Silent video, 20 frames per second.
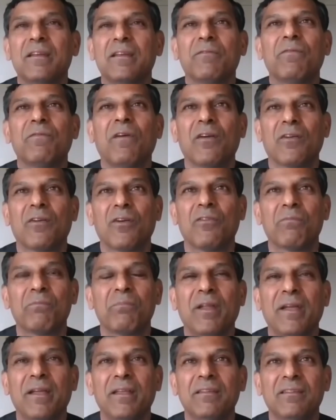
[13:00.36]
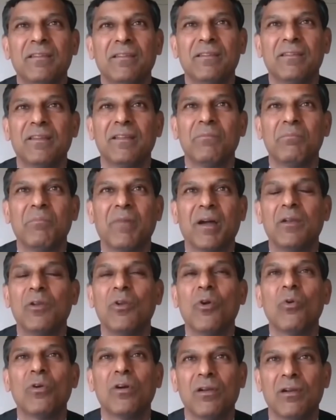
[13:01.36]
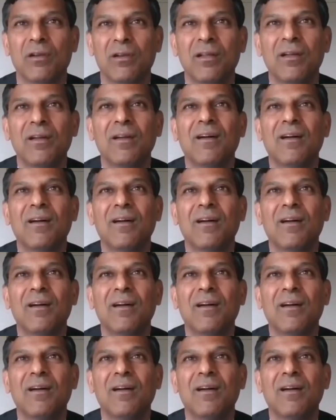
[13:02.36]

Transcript: in a far off place. My local